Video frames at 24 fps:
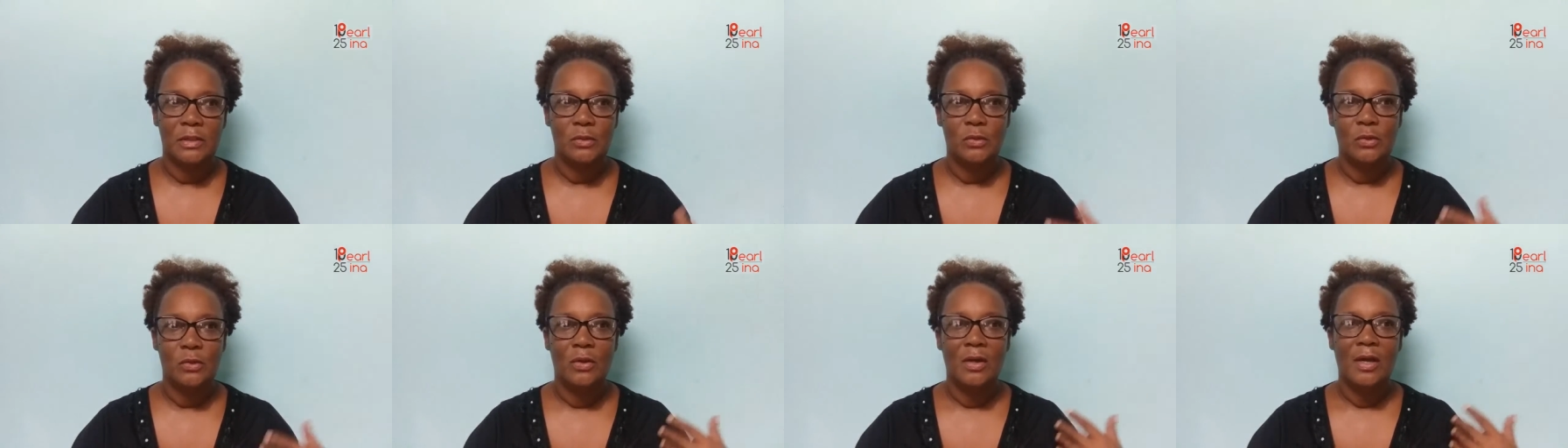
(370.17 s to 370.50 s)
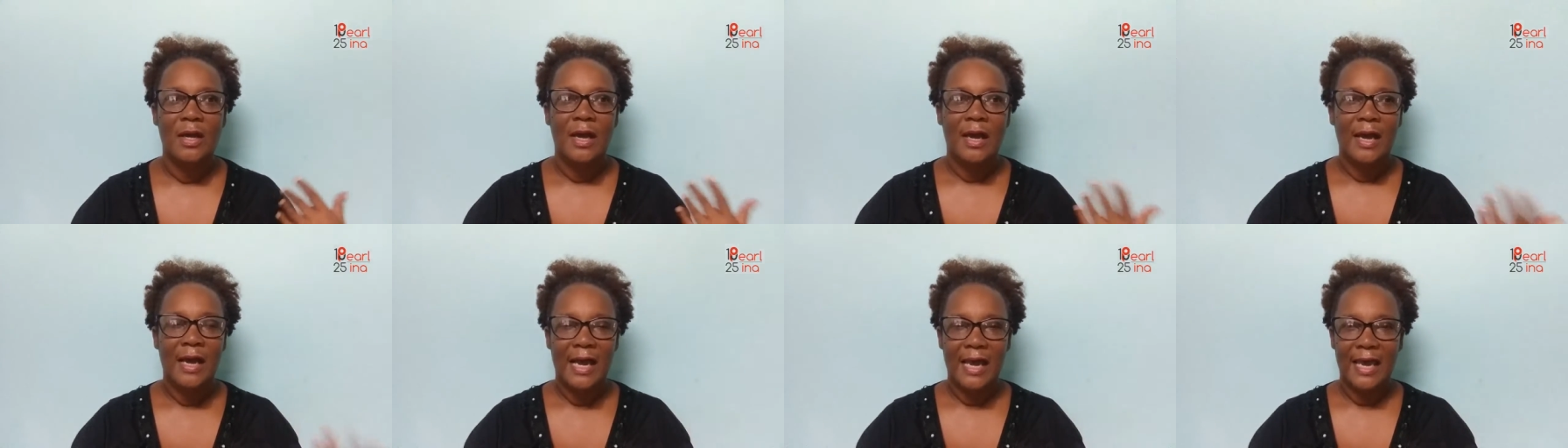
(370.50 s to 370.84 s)
So
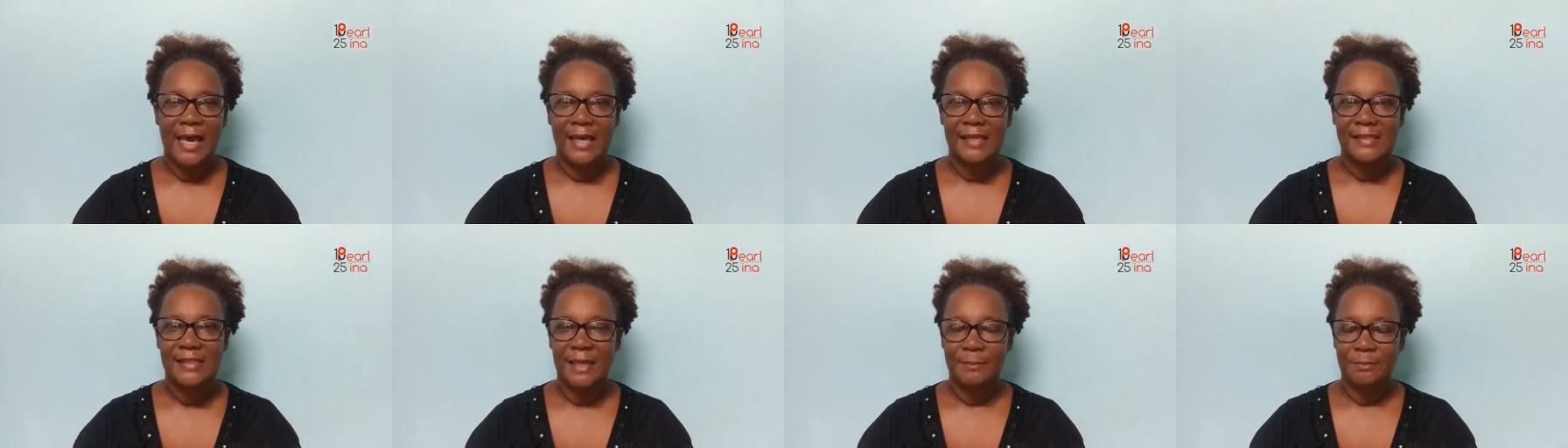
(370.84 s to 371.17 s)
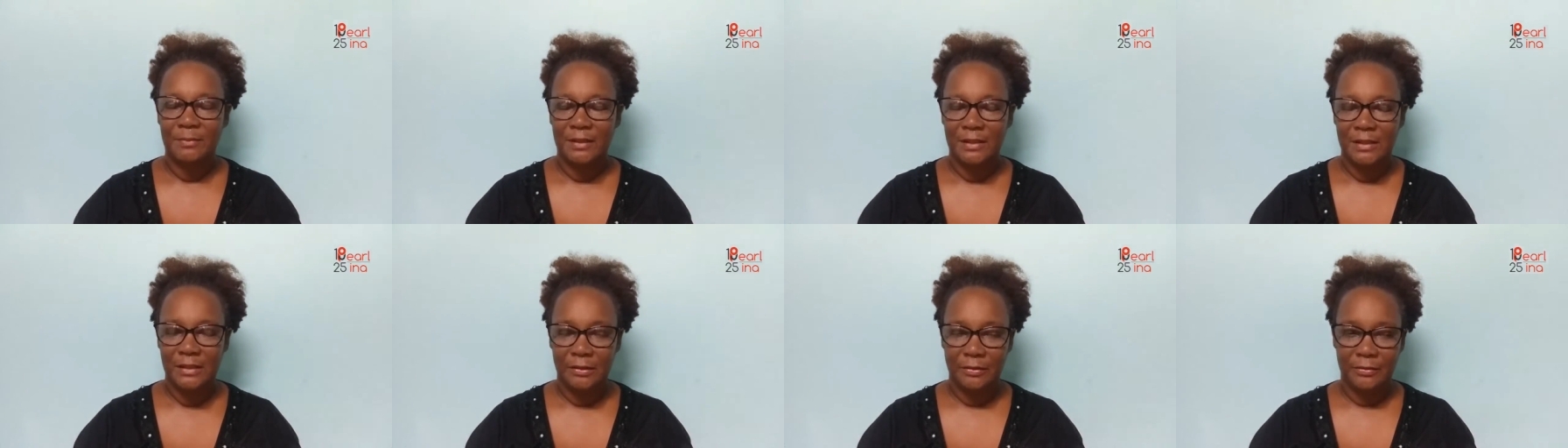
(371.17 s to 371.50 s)
I
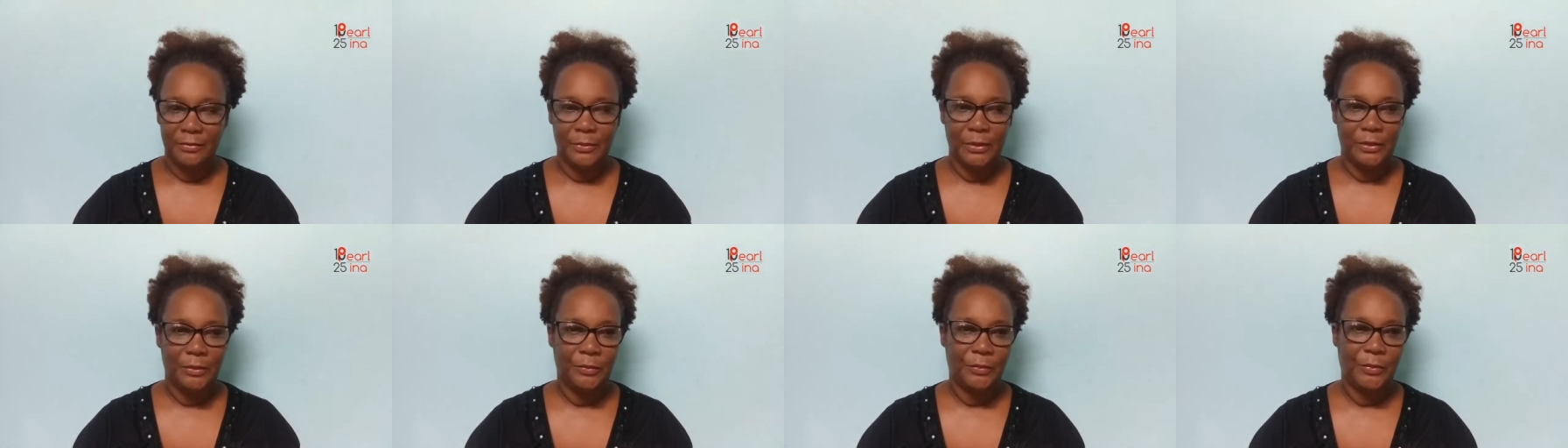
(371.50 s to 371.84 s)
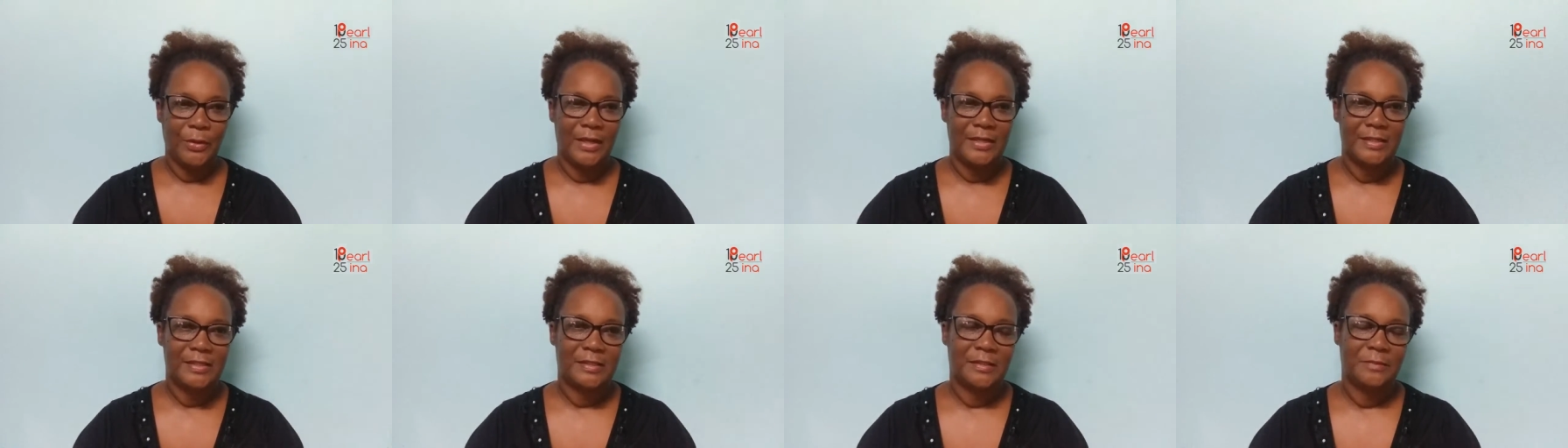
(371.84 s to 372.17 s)
accepted the
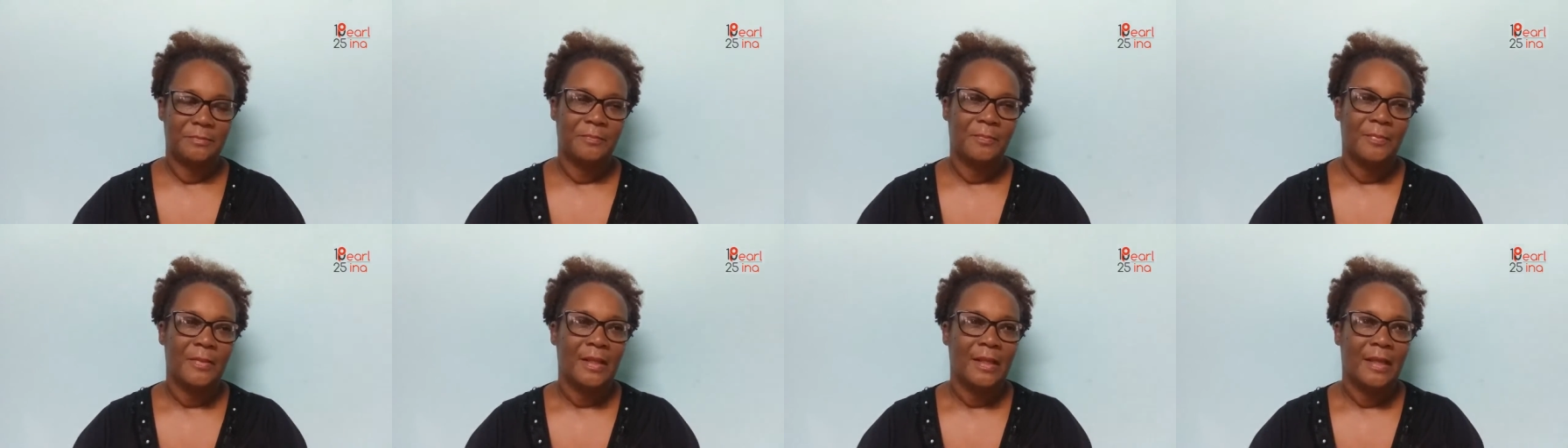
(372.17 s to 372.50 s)
request.